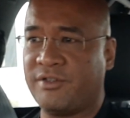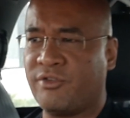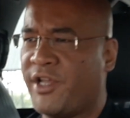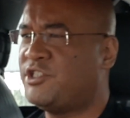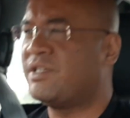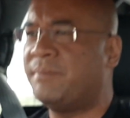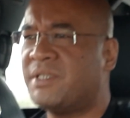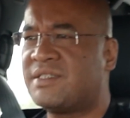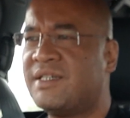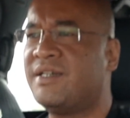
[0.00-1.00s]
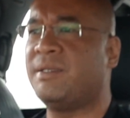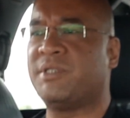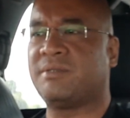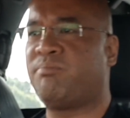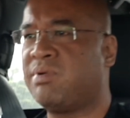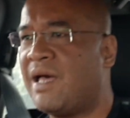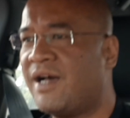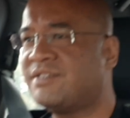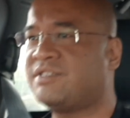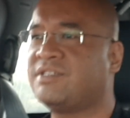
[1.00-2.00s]
Ranger Limited
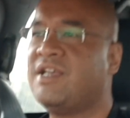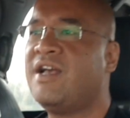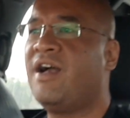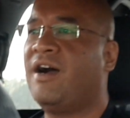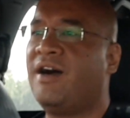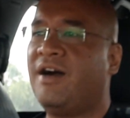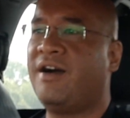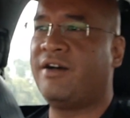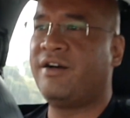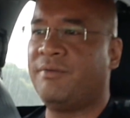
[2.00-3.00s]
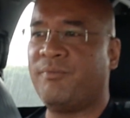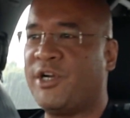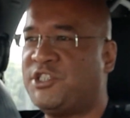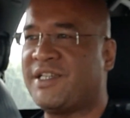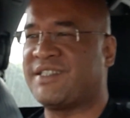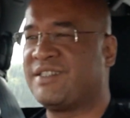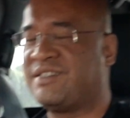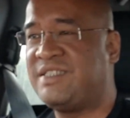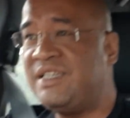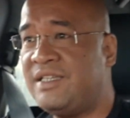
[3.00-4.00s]
Plus, Ranger
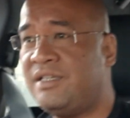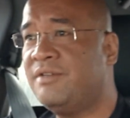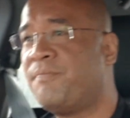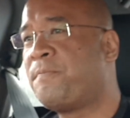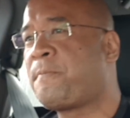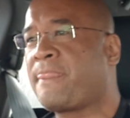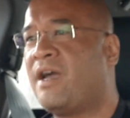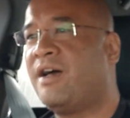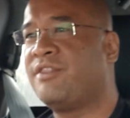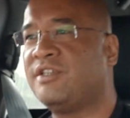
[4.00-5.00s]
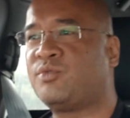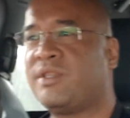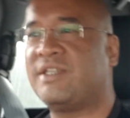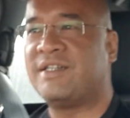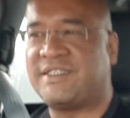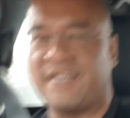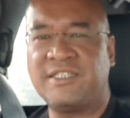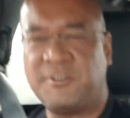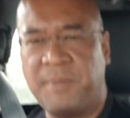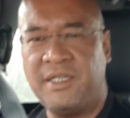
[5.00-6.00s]
XLT, these with the
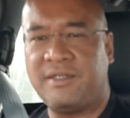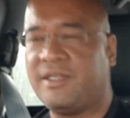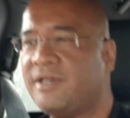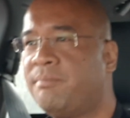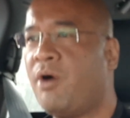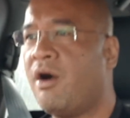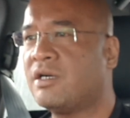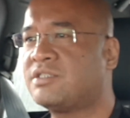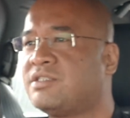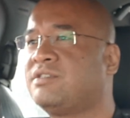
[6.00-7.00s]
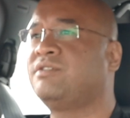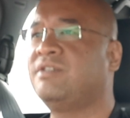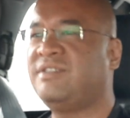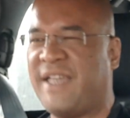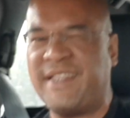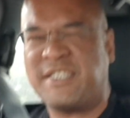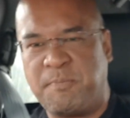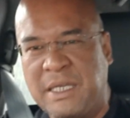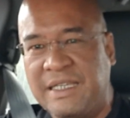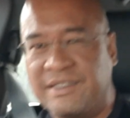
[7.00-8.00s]
10-speed gearbox,
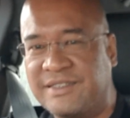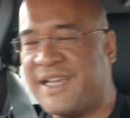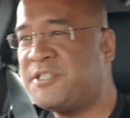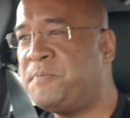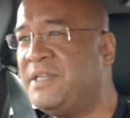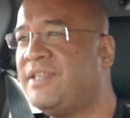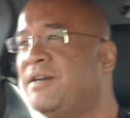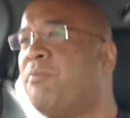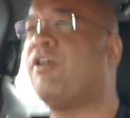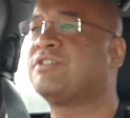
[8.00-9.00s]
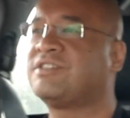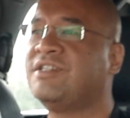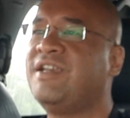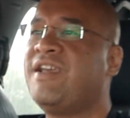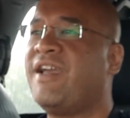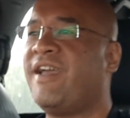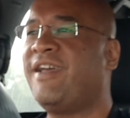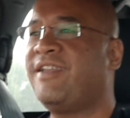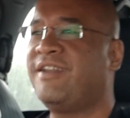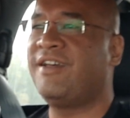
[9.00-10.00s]
10-speed gearbox,
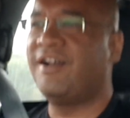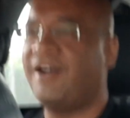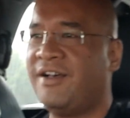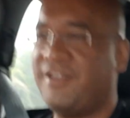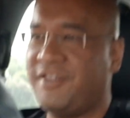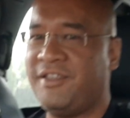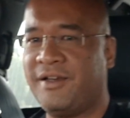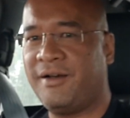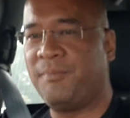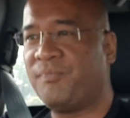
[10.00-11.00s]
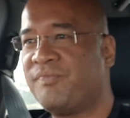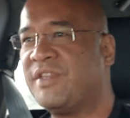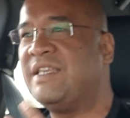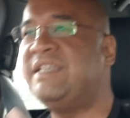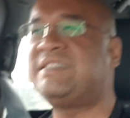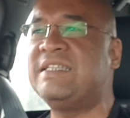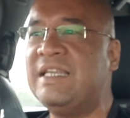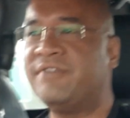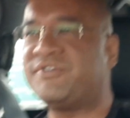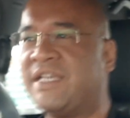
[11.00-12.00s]
and the Easy
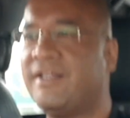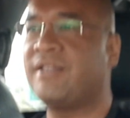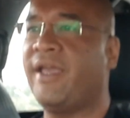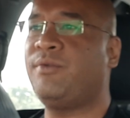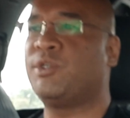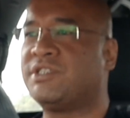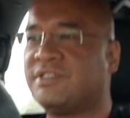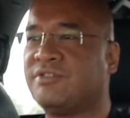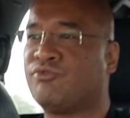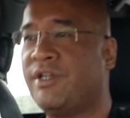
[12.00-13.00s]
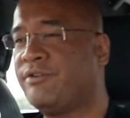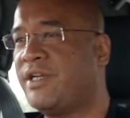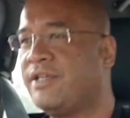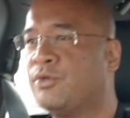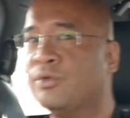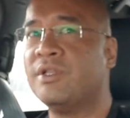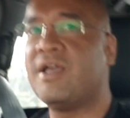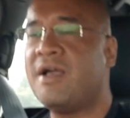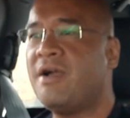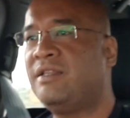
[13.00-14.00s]
Lift tailgate, which is just really cool.
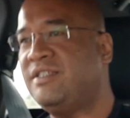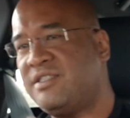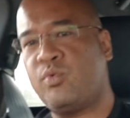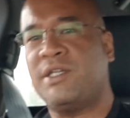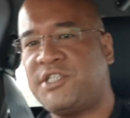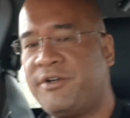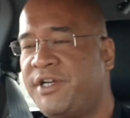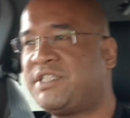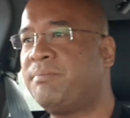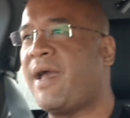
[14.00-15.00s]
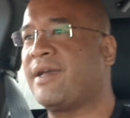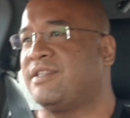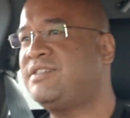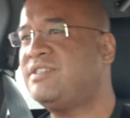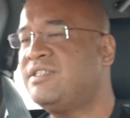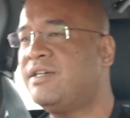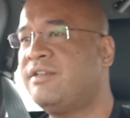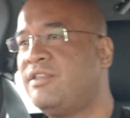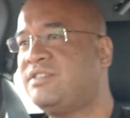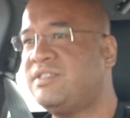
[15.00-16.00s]
This is one generation back. This is
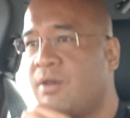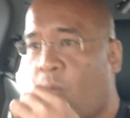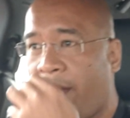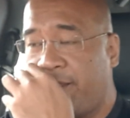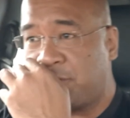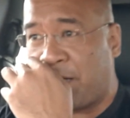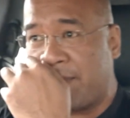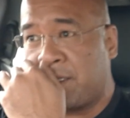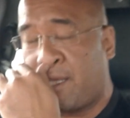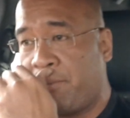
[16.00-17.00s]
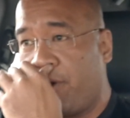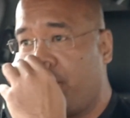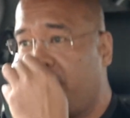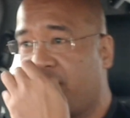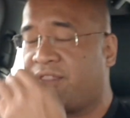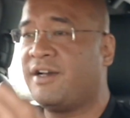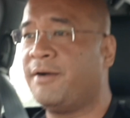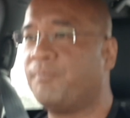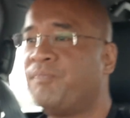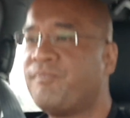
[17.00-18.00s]
the Wildtrak they came up with.
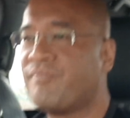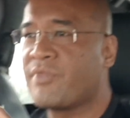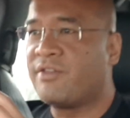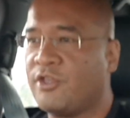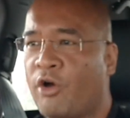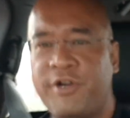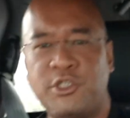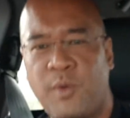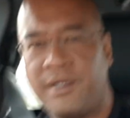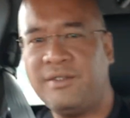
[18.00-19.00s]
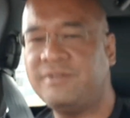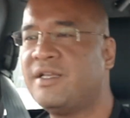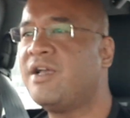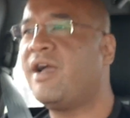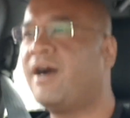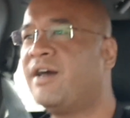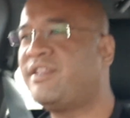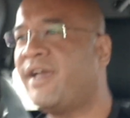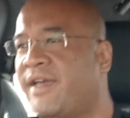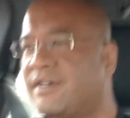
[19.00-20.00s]
The orange one,
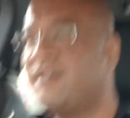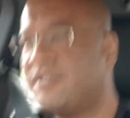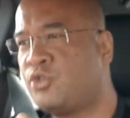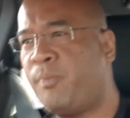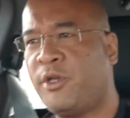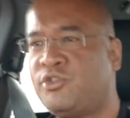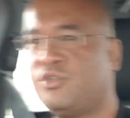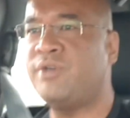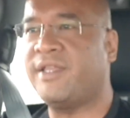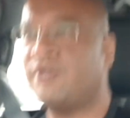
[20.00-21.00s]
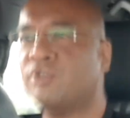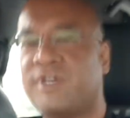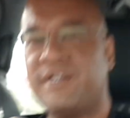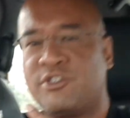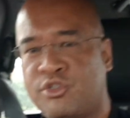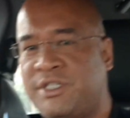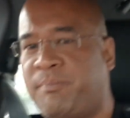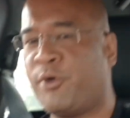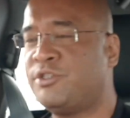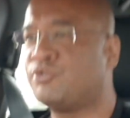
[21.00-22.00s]
they had a 2.2 and they also had a
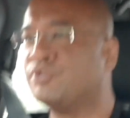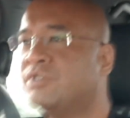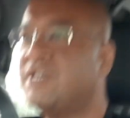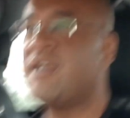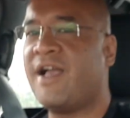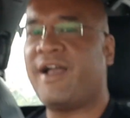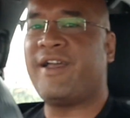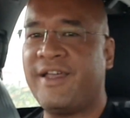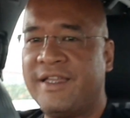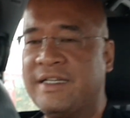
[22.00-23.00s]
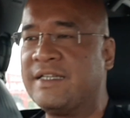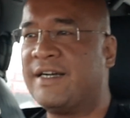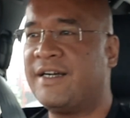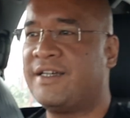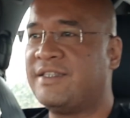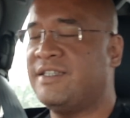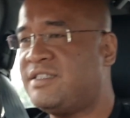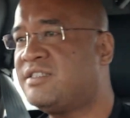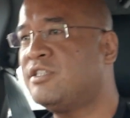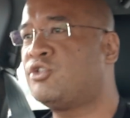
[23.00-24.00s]
3.2. And this
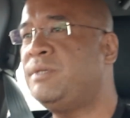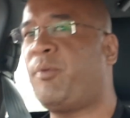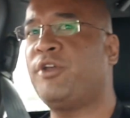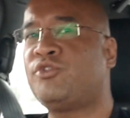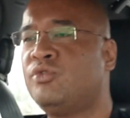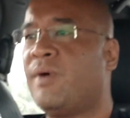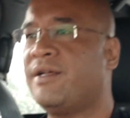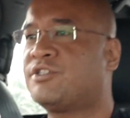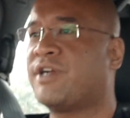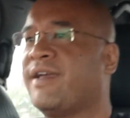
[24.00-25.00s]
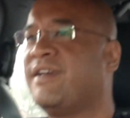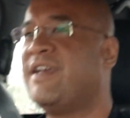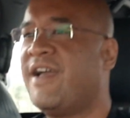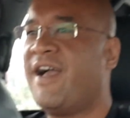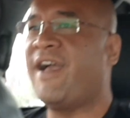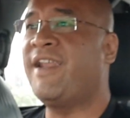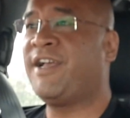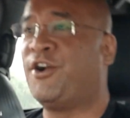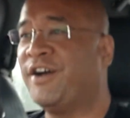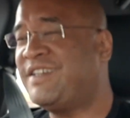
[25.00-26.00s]
is the 3.2 Wildtrak, and I
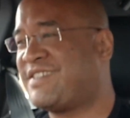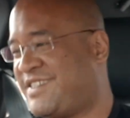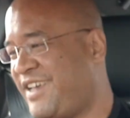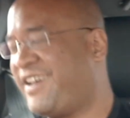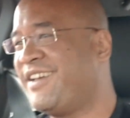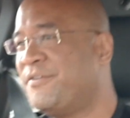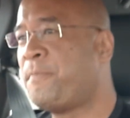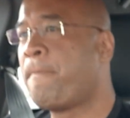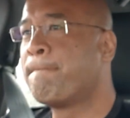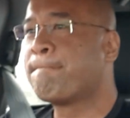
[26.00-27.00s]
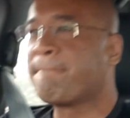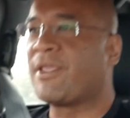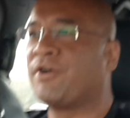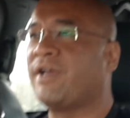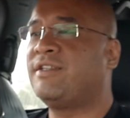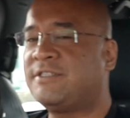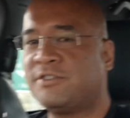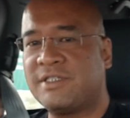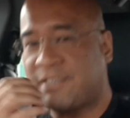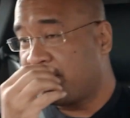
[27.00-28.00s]
gotta say, okay, this is
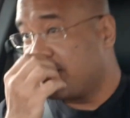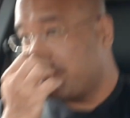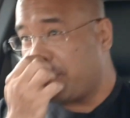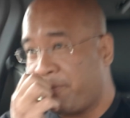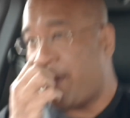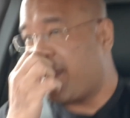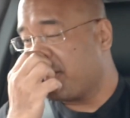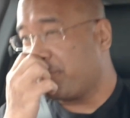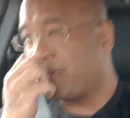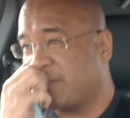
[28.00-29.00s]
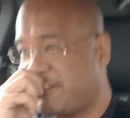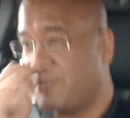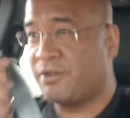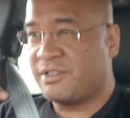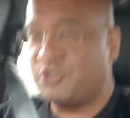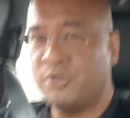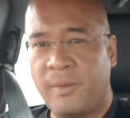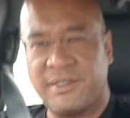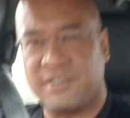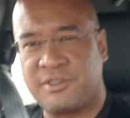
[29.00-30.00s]
gonna sound a little bad because, you know, the newer
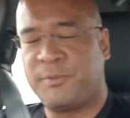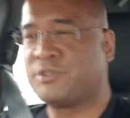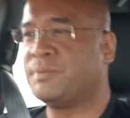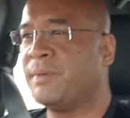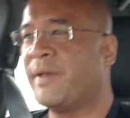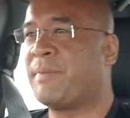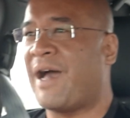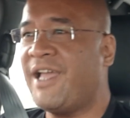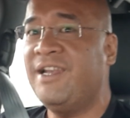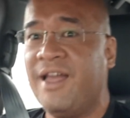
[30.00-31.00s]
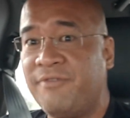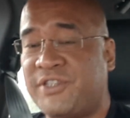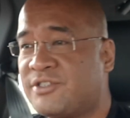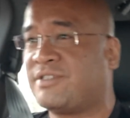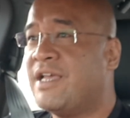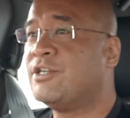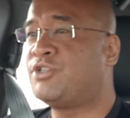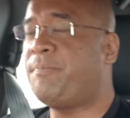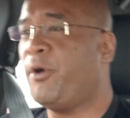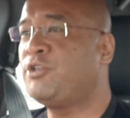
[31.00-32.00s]
ones are supposed to be bad, but I love this
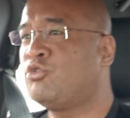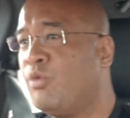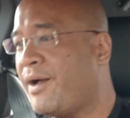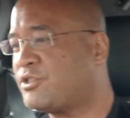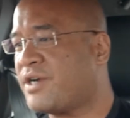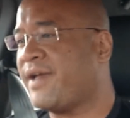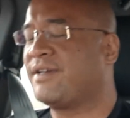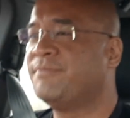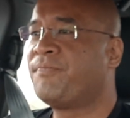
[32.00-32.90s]
3.2 Wildtrak.